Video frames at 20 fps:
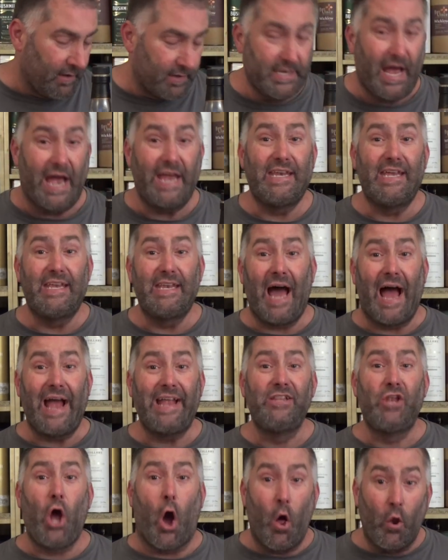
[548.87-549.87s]

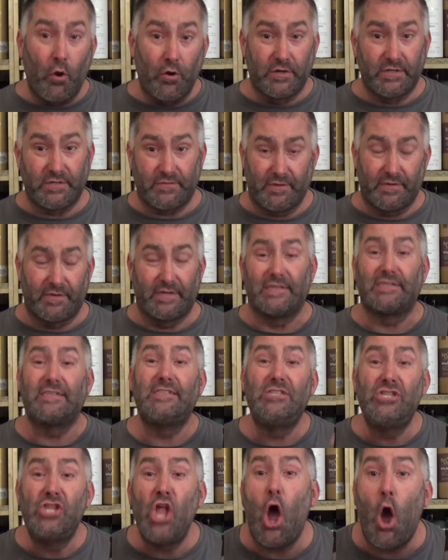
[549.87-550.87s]
$99 for this.
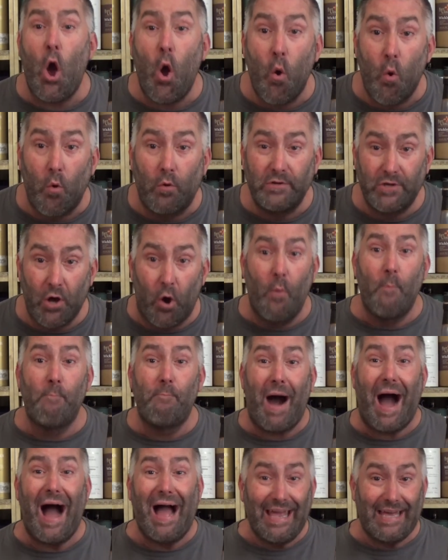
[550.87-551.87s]
No, don't
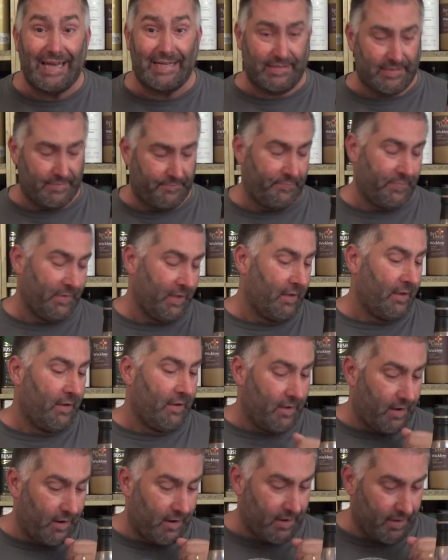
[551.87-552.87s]
buy it.
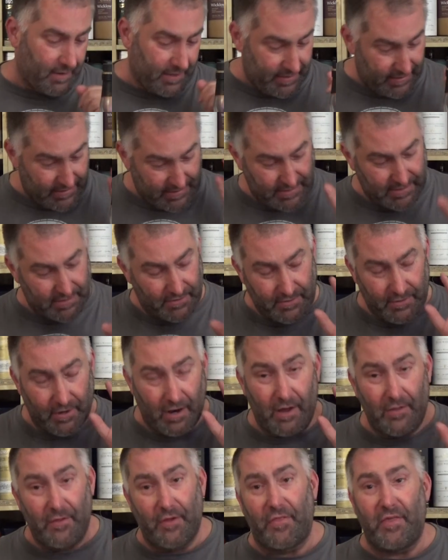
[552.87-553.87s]
All right, so there
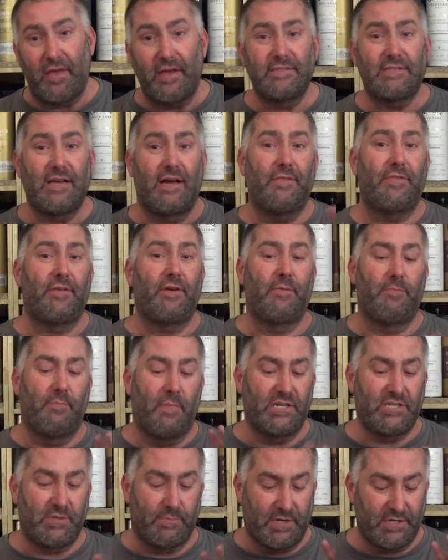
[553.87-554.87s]
are other things out there
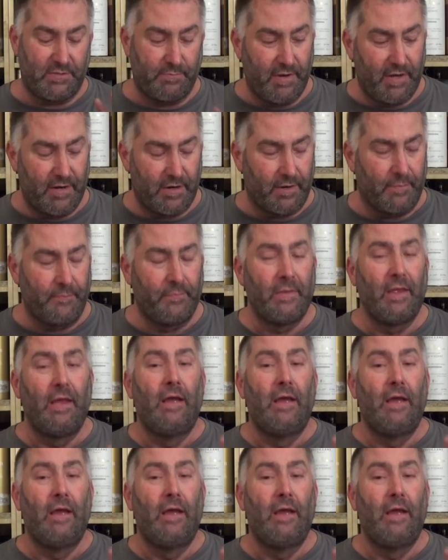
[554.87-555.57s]
much, much better.